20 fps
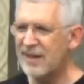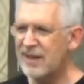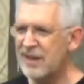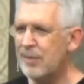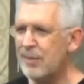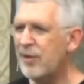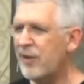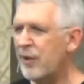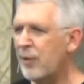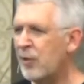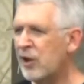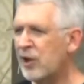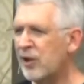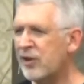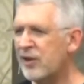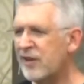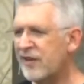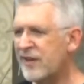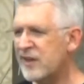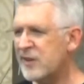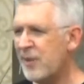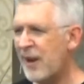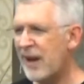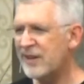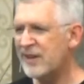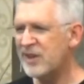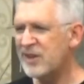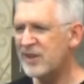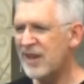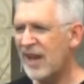Timothy. We looked at this
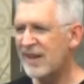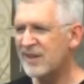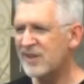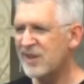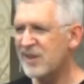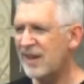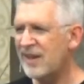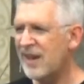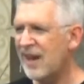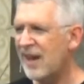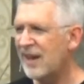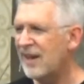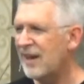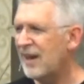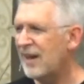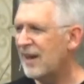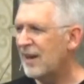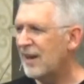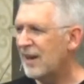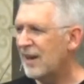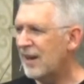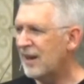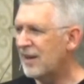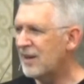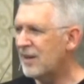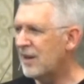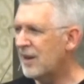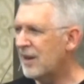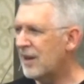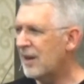passage last Sunday.
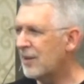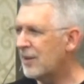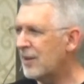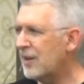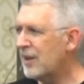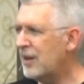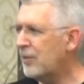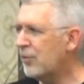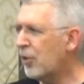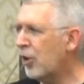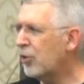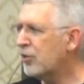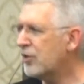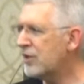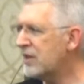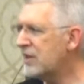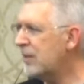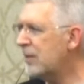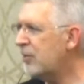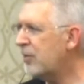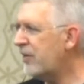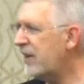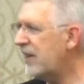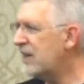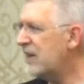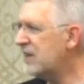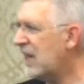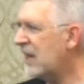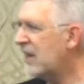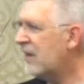Uh, he wrote to Timothy and
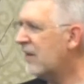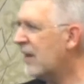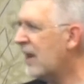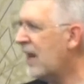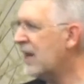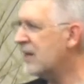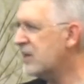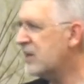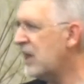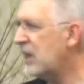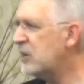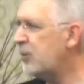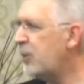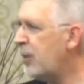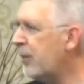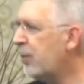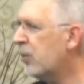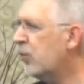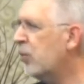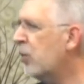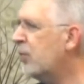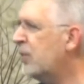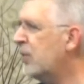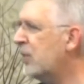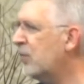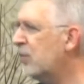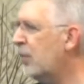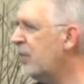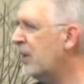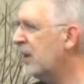he said, In the last days, people will
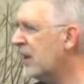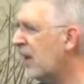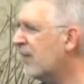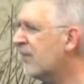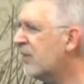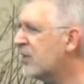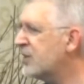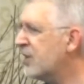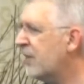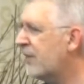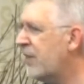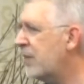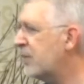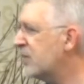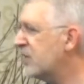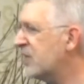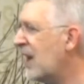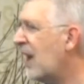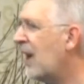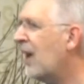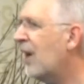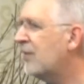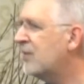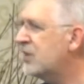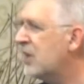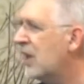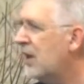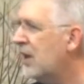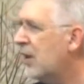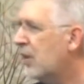be, will be lovers of
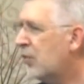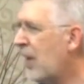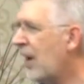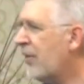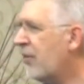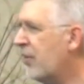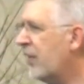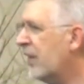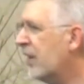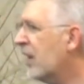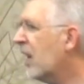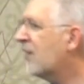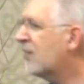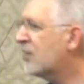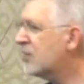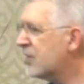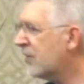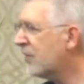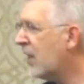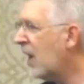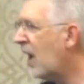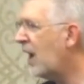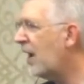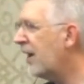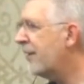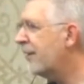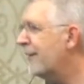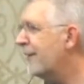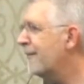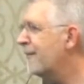themselves rather than lovers of
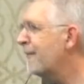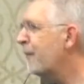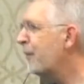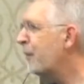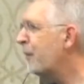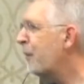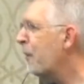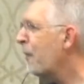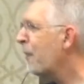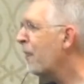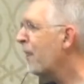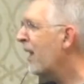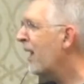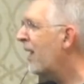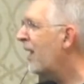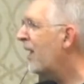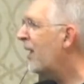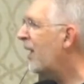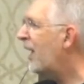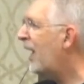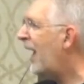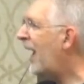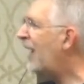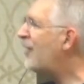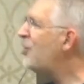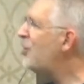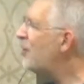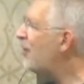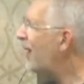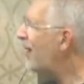God.
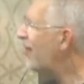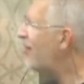And you might